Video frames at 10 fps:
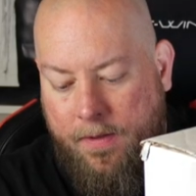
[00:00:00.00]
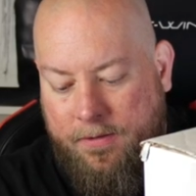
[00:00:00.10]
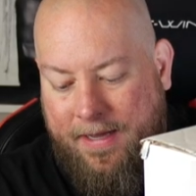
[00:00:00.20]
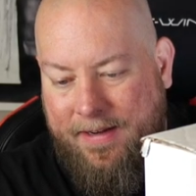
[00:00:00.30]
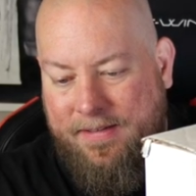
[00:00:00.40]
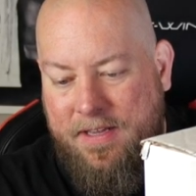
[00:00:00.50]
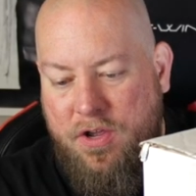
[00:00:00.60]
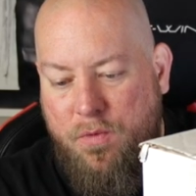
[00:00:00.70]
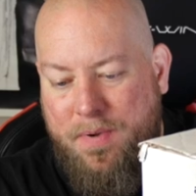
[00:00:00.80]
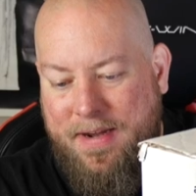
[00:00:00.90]
So that is
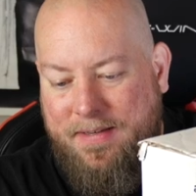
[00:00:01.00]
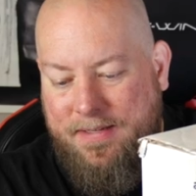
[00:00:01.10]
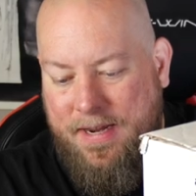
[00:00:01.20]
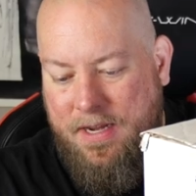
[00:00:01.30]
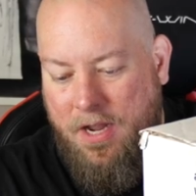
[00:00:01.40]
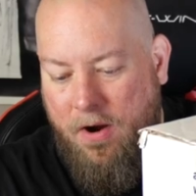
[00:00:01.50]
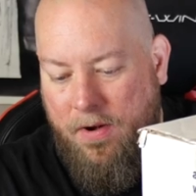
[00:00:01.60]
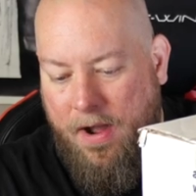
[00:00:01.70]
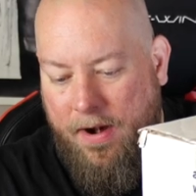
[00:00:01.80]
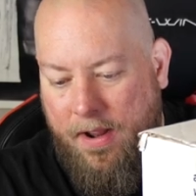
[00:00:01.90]
the UPC
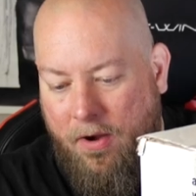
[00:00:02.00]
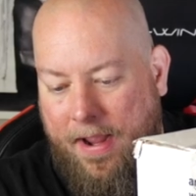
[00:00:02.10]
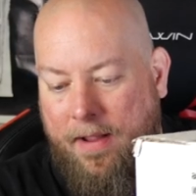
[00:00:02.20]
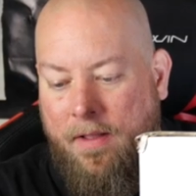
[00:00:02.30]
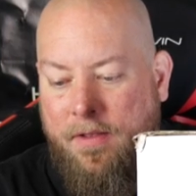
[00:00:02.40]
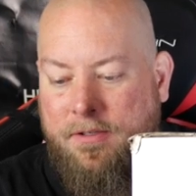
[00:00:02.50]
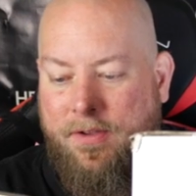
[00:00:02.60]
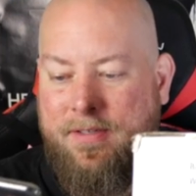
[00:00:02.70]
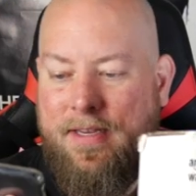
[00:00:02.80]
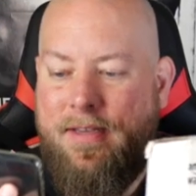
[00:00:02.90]
code on it. Okay, so
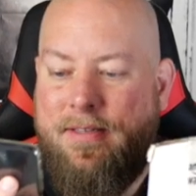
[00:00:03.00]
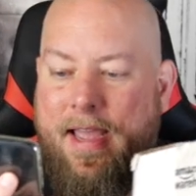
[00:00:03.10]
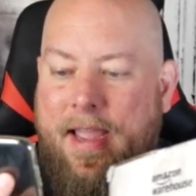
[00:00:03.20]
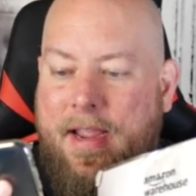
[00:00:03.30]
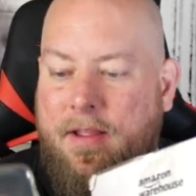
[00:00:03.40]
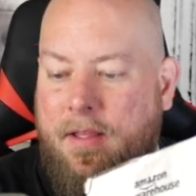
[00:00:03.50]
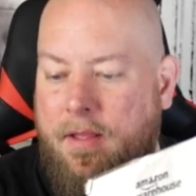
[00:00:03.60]
this is a...